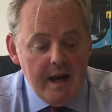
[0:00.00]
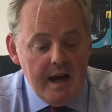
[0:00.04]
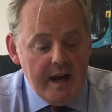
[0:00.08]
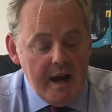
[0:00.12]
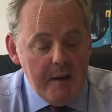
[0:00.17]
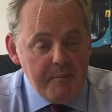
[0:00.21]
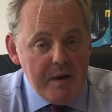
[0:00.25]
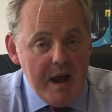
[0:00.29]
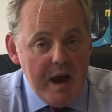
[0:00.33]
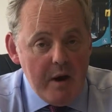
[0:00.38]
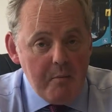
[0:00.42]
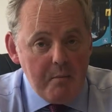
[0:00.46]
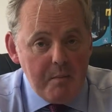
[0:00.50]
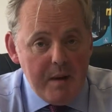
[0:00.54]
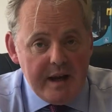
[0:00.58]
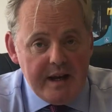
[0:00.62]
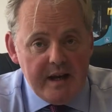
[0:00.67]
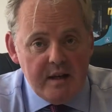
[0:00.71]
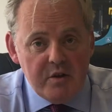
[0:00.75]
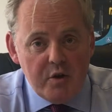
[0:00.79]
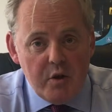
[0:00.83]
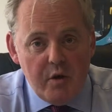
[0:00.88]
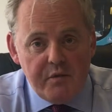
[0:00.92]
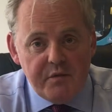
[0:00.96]
And I'm now
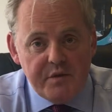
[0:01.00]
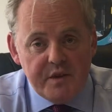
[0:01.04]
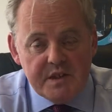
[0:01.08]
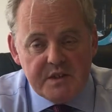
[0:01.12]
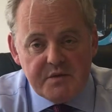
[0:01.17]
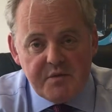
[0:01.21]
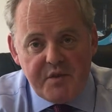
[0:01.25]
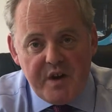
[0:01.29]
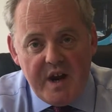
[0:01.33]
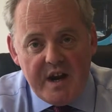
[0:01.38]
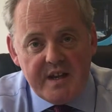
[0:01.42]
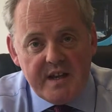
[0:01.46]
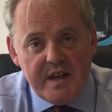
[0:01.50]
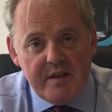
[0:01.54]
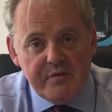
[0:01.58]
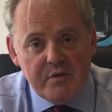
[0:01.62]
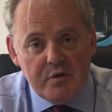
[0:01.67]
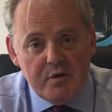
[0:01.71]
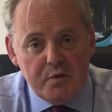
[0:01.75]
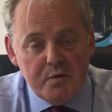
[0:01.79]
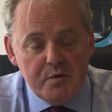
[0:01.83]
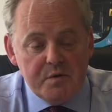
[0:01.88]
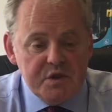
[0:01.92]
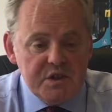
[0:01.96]
back in the office. Friday
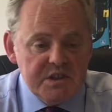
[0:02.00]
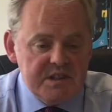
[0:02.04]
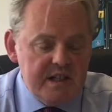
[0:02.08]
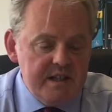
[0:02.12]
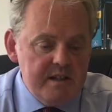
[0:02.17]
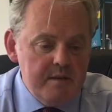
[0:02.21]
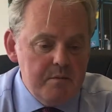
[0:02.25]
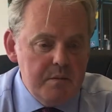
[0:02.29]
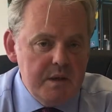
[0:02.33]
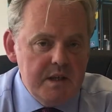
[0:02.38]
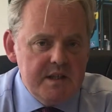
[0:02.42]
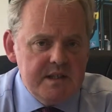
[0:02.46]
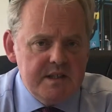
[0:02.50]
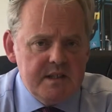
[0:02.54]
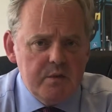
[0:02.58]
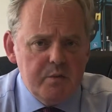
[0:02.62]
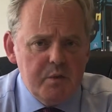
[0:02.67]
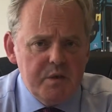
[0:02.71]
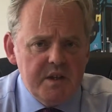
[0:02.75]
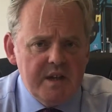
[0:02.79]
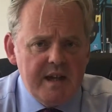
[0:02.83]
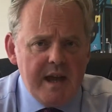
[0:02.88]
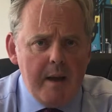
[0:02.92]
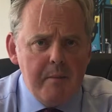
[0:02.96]
afternoon, just had a meeting
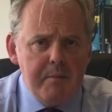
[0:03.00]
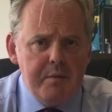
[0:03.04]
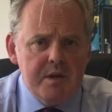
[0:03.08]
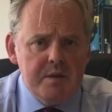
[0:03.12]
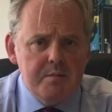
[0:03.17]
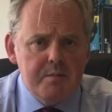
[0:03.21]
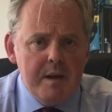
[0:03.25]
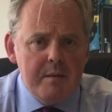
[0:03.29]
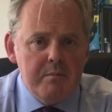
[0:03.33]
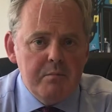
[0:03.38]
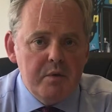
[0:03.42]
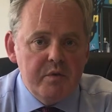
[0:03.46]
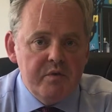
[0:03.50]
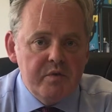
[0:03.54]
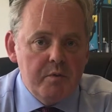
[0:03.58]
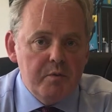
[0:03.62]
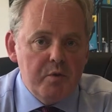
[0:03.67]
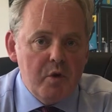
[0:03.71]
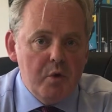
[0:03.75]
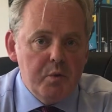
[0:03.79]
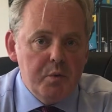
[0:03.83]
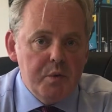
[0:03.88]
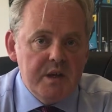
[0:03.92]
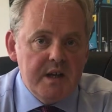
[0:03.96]
with a cabinet member from
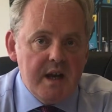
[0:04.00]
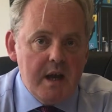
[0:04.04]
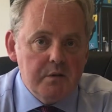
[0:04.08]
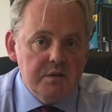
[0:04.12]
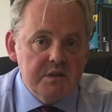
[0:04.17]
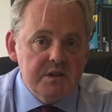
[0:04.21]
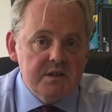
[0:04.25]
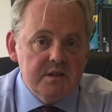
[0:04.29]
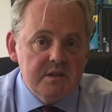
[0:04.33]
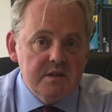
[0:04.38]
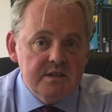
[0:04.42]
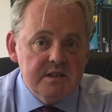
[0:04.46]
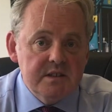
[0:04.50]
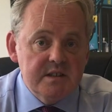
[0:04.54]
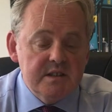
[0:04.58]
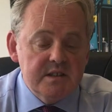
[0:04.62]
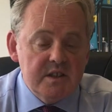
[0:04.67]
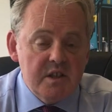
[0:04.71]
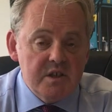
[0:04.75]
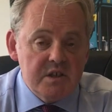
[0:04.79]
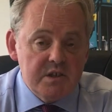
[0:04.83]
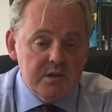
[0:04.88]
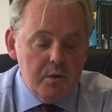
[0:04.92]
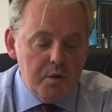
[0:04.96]
Conwy Council to
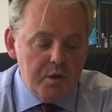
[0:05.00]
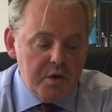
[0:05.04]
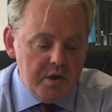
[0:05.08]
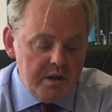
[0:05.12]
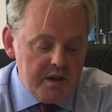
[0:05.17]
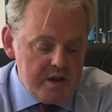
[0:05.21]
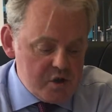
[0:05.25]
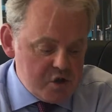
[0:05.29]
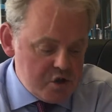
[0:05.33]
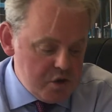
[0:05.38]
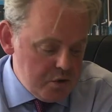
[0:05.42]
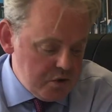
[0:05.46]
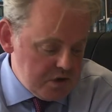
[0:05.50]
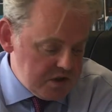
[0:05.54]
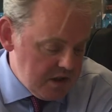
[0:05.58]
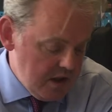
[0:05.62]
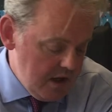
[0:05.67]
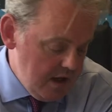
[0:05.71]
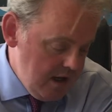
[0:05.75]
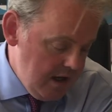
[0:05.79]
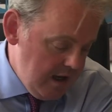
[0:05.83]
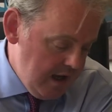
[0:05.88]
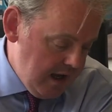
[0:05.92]
discuss local issues.